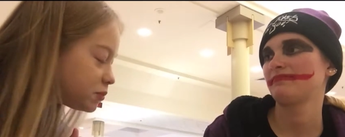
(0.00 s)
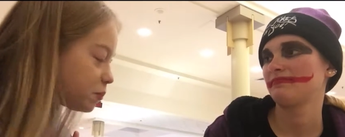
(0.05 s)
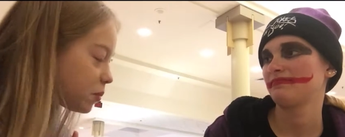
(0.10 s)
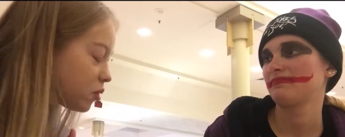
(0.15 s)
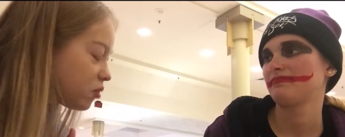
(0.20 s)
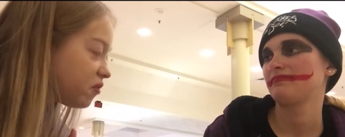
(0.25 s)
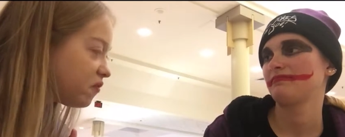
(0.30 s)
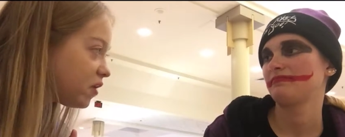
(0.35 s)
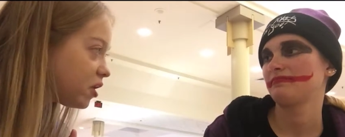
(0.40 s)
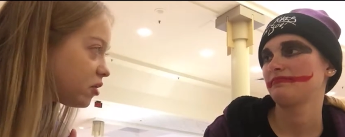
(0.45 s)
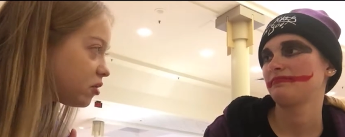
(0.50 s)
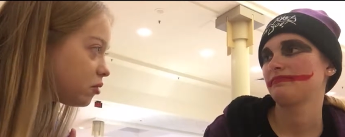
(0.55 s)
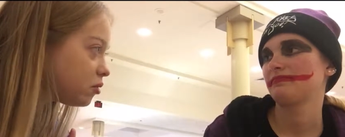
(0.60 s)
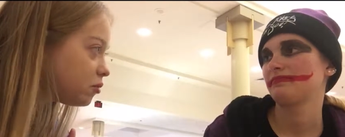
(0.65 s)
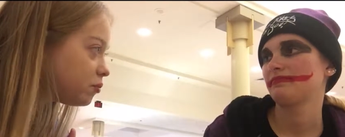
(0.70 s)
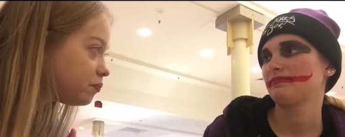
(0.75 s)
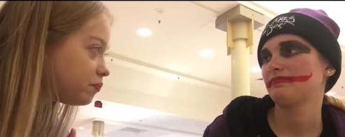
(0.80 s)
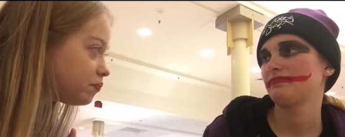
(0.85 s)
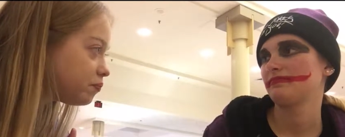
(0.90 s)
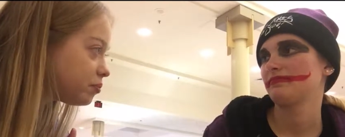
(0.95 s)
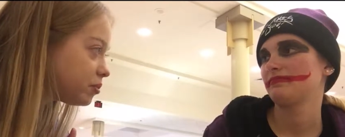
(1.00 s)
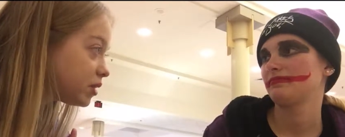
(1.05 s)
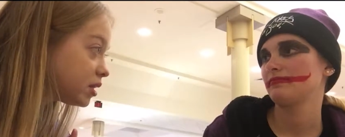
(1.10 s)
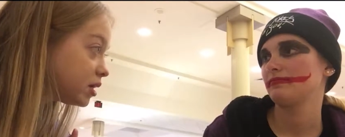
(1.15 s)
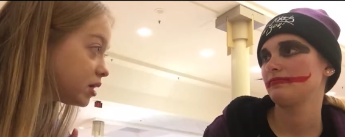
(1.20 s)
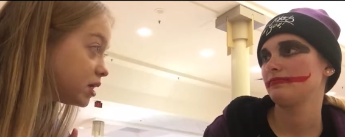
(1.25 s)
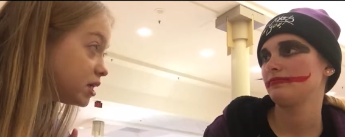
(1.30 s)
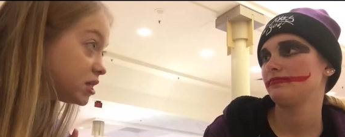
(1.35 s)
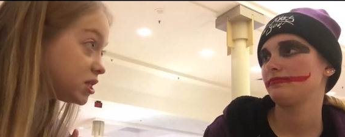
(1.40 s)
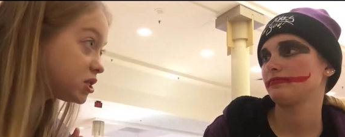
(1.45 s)
Speaker 1: his birth father,
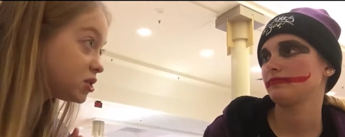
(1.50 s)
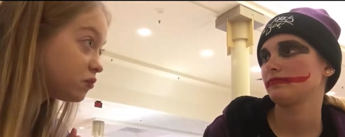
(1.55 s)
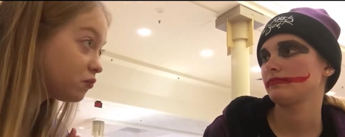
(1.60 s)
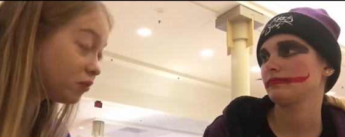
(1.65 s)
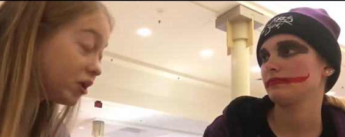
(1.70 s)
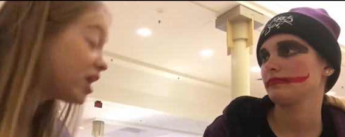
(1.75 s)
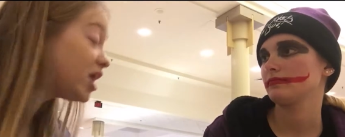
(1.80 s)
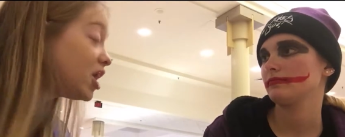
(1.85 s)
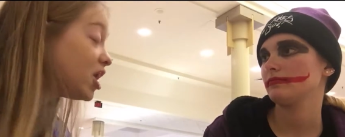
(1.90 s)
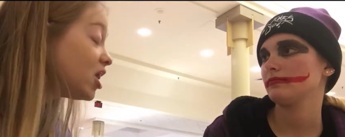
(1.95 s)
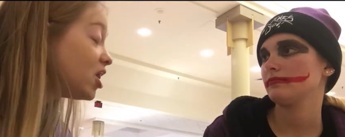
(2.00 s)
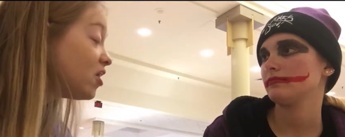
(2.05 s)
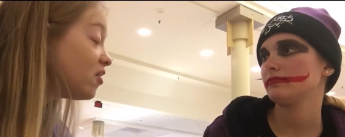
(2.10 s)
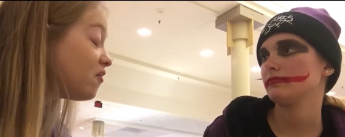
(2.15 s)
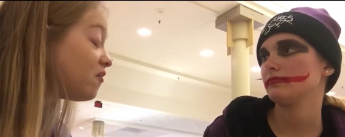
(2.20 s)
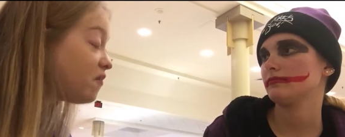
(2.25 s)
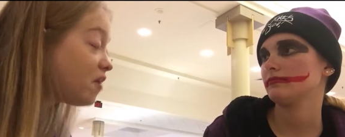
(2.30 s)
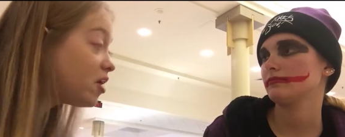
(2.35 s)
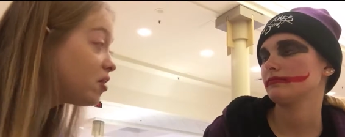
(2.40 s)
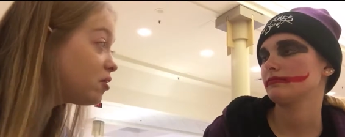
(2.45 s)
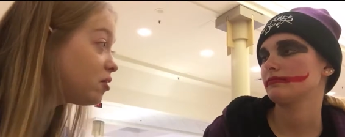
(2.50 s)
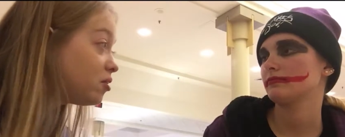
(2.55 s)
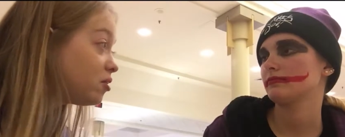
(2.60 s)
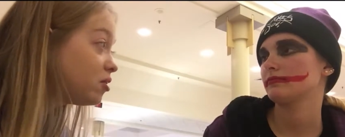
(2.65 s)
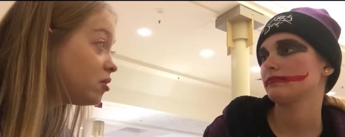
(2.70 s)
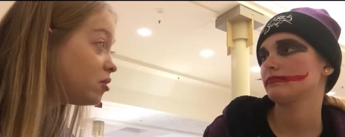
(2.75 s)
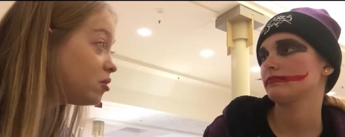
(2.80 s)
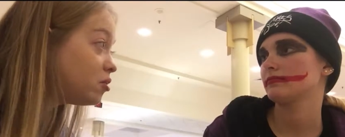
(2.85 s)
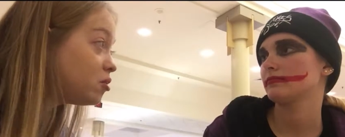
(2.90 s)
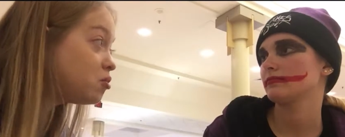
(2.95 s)
his real father,
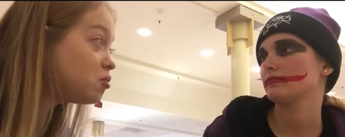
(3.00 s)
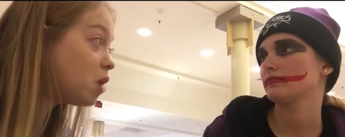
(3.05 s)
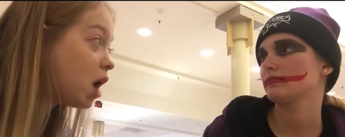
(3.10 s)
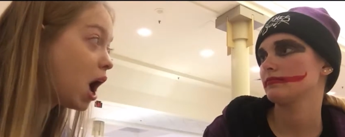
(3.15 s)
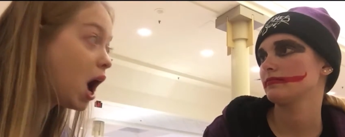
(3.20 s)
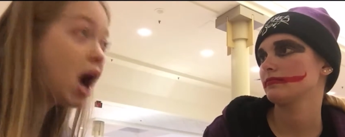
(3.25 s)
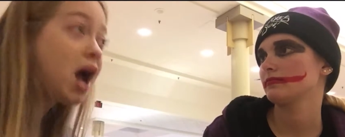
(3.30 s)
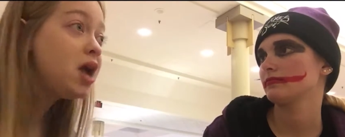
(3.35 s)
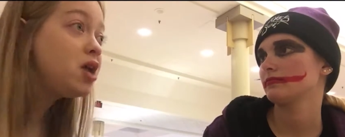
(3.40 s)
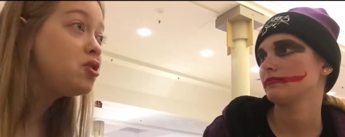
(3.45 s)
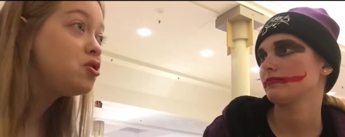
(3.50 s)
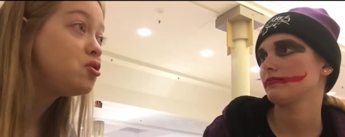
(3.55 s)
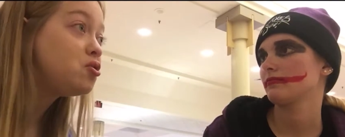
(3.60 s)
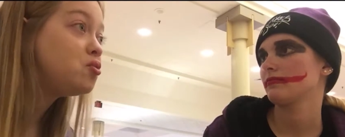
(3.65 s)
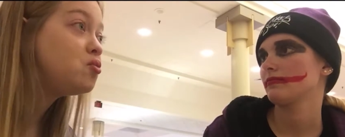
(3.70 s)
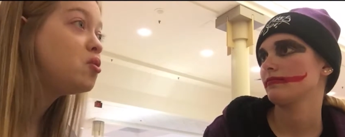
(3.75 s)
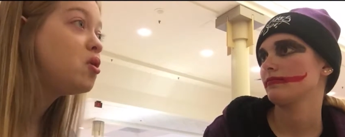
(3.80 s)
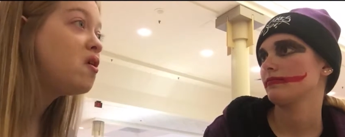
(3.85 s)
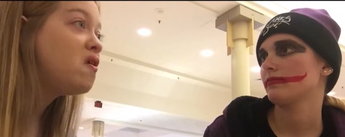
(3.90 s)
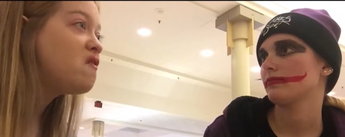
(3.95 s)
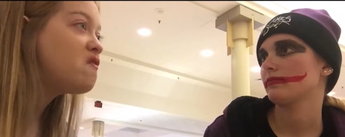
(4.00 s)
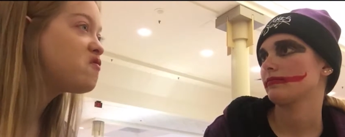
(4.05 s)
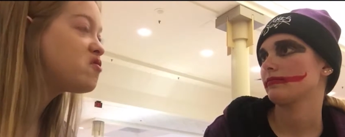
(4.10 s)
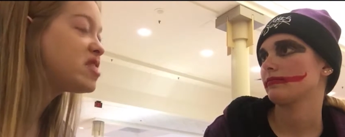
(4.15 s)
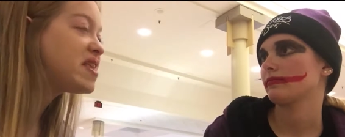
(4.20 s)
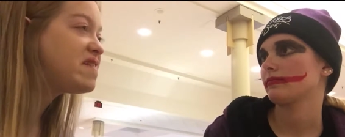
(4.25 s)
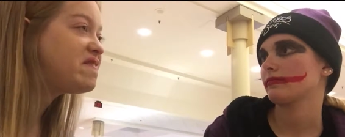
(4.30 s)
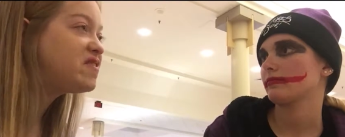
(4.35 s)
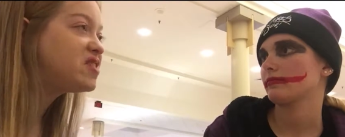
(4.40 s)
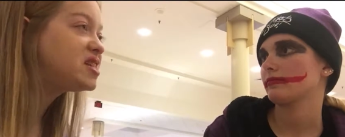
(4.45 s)
who I knew for
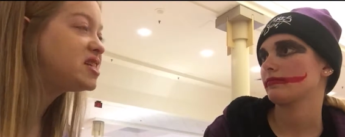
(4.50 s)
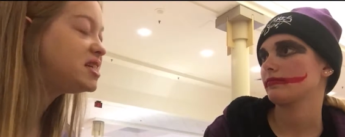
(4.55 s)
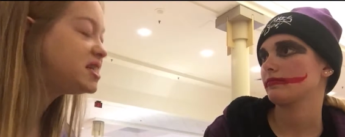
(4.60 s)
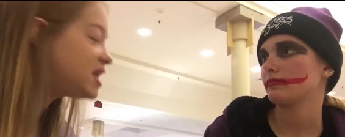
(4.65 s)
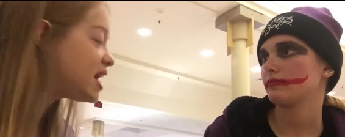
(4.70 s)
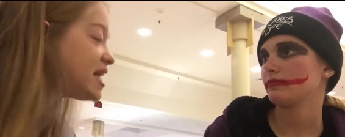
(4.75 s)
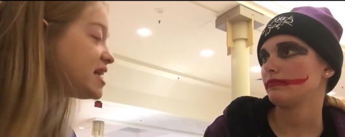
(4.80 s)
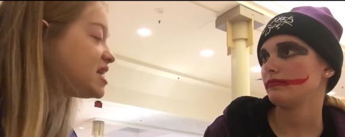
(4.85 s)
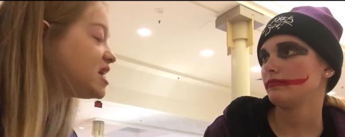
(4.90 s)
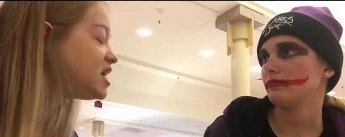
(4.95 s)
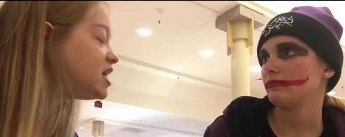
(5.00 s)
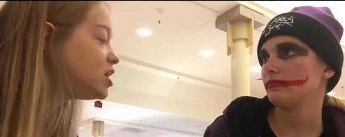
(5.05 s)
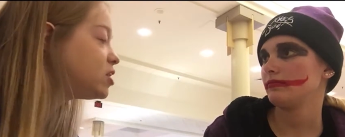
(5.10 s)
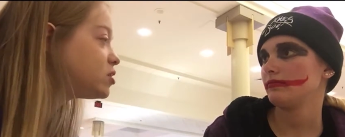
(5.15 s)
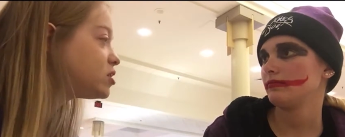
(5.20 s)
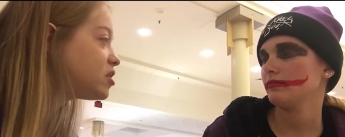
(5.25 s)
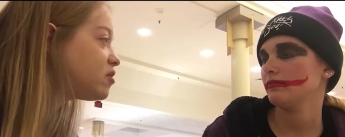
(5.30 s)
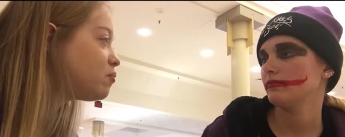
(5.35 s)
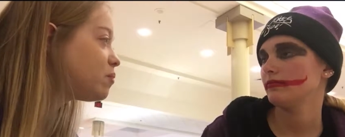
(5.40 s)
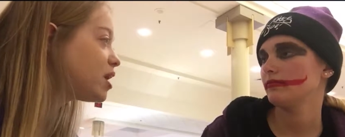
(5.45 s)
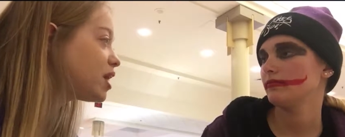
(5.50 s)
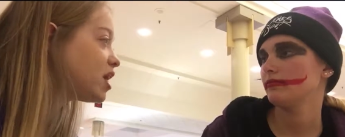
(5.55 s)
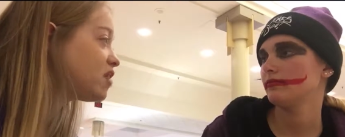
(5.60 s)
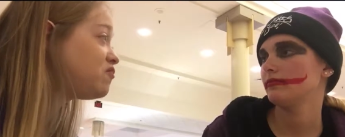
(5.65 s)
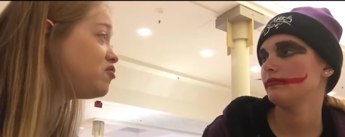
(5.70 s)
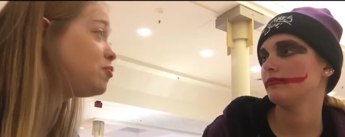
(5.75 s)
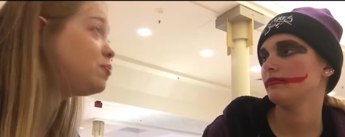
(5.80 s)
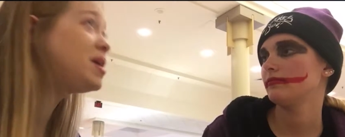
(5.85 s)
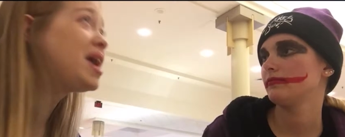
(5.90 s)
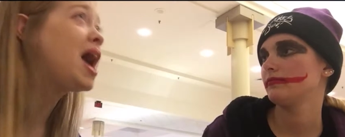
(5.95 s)
the first 19 years of my
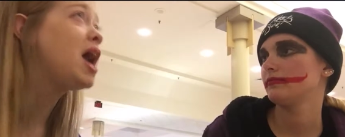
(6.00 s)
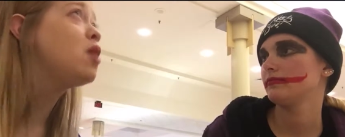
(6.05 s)
life to be